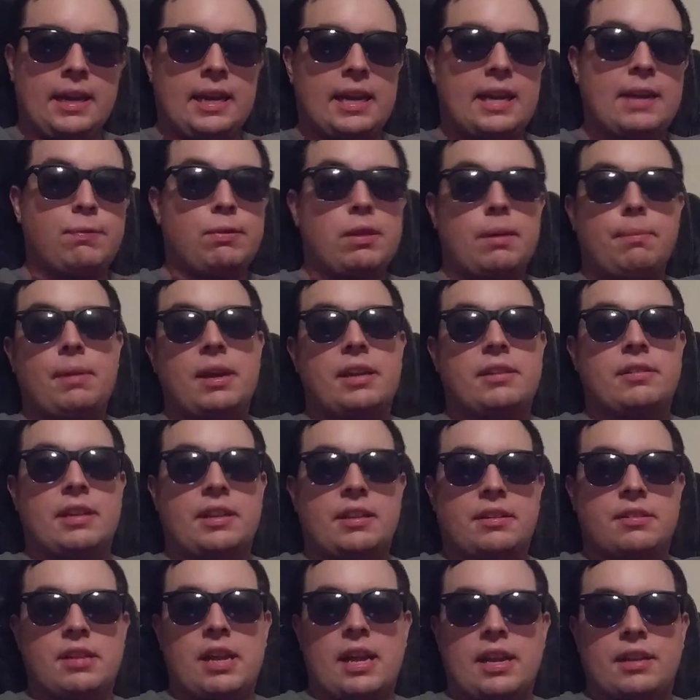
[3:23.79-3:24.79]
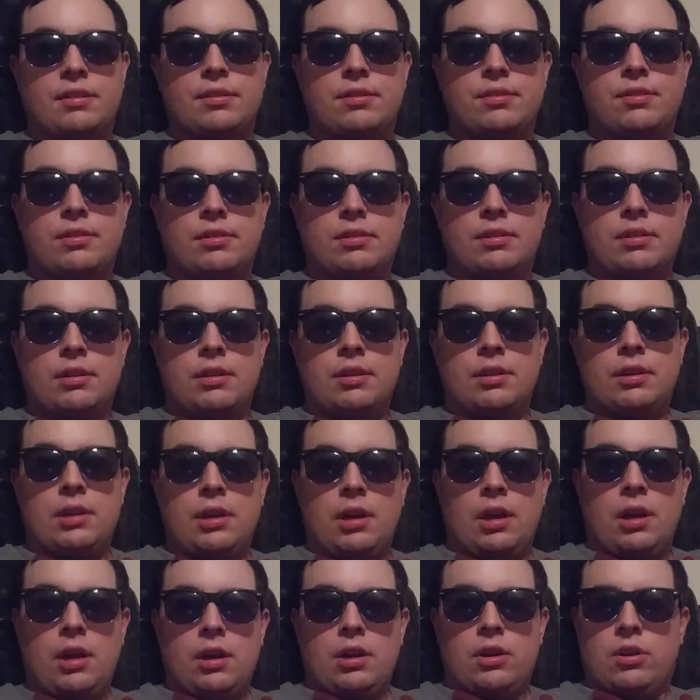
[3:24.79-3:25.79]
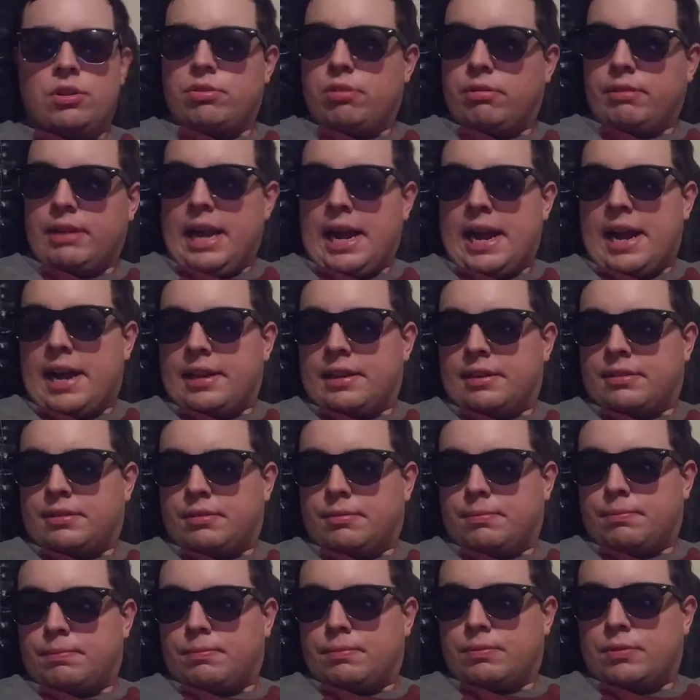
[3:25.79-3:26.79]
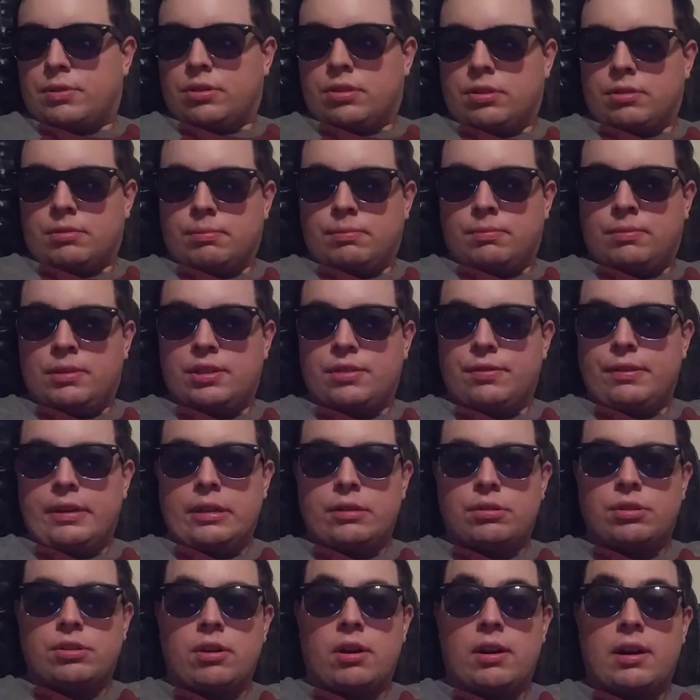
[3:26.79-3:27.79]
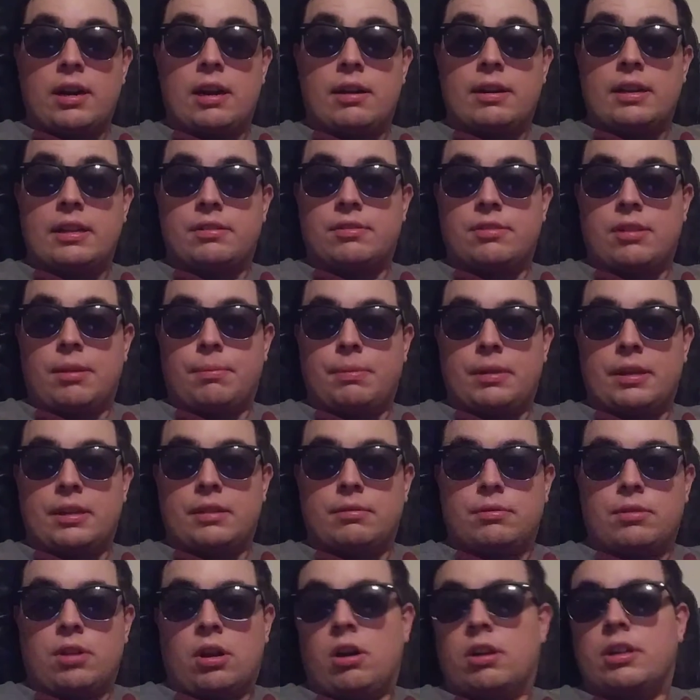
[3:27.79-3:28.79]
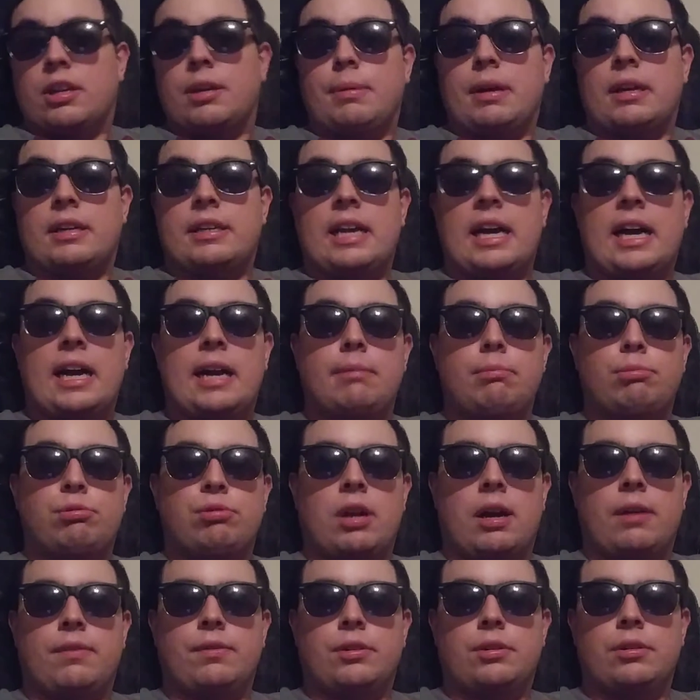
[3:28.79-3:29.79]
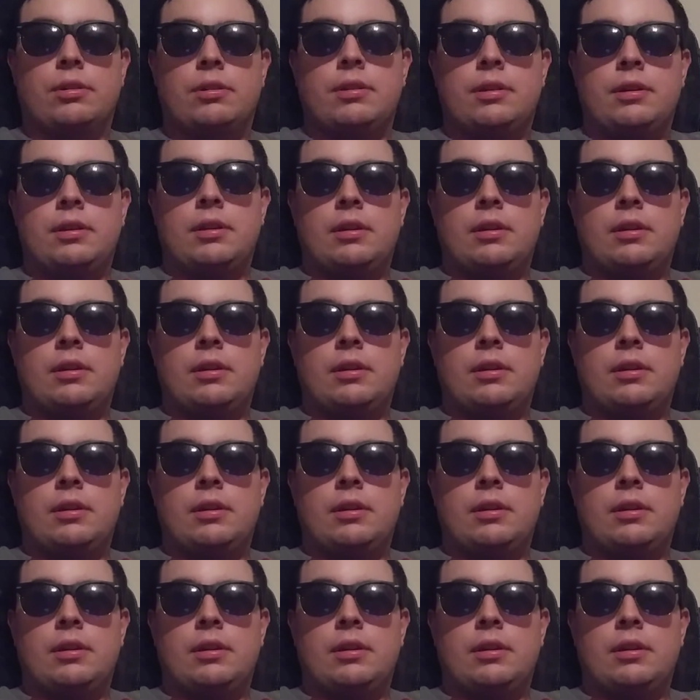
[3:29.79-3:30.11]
If that makes any sense. So yeah, this video started out as something talking about time travel.